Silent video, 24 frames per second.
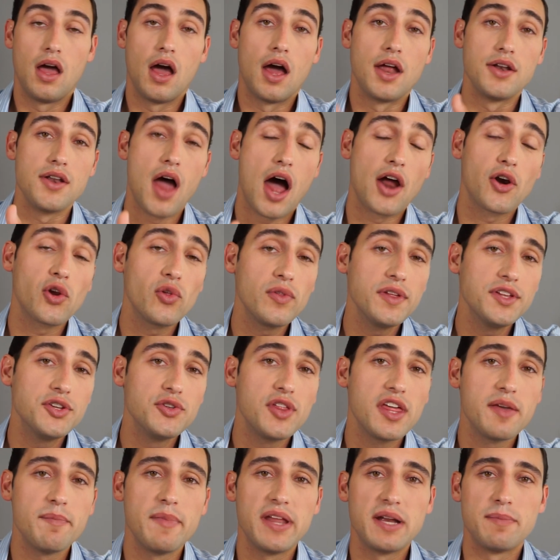Not only do
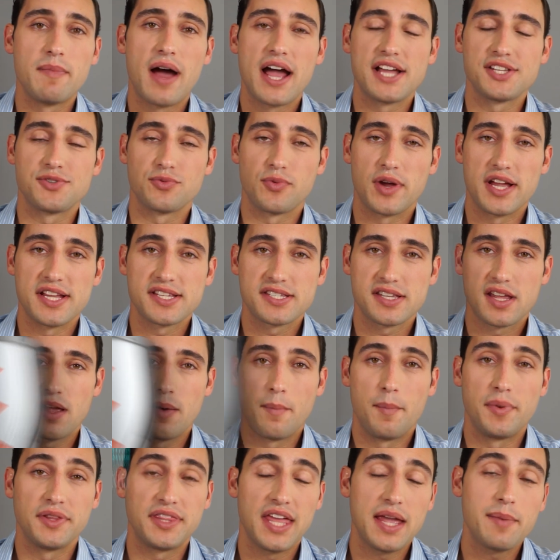they minimize
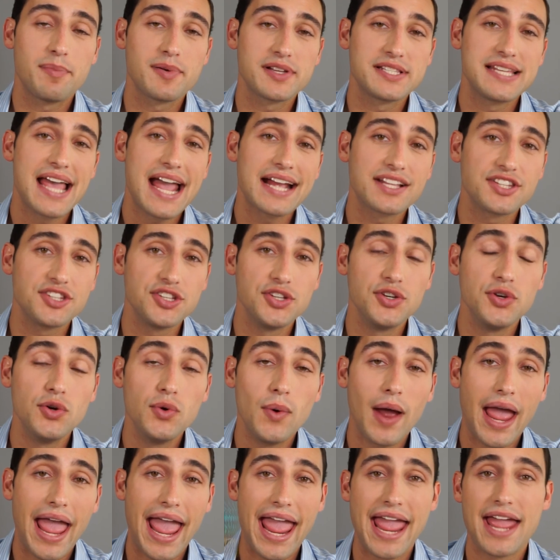risk, but they protect
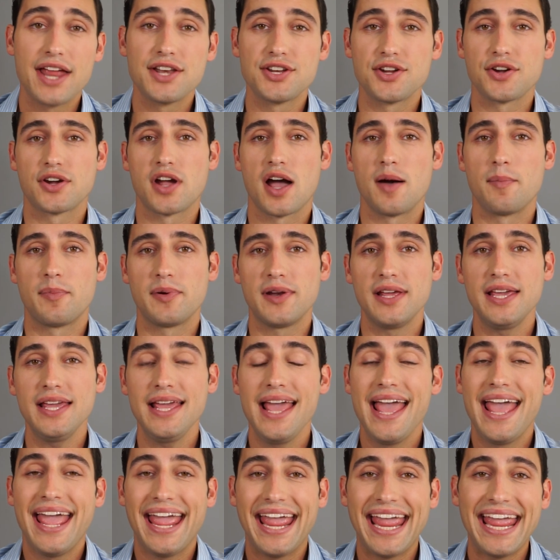you and your
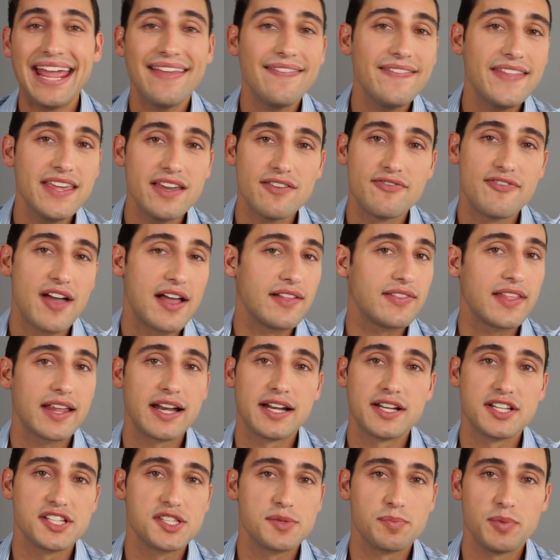company in the event that
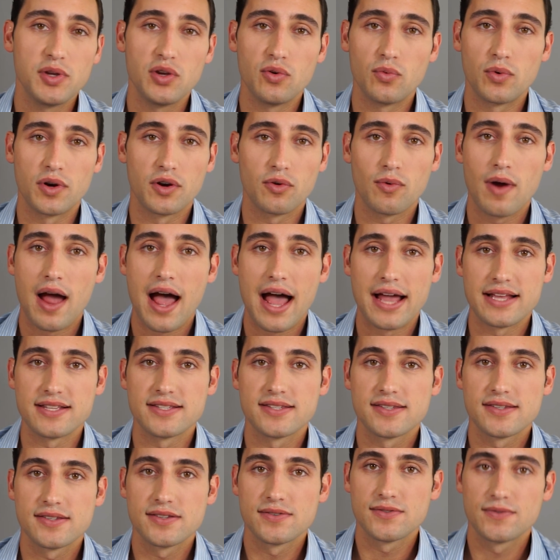a dispute would
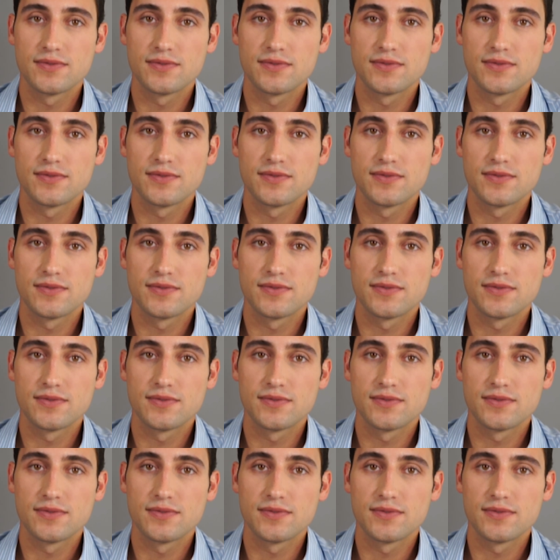arise.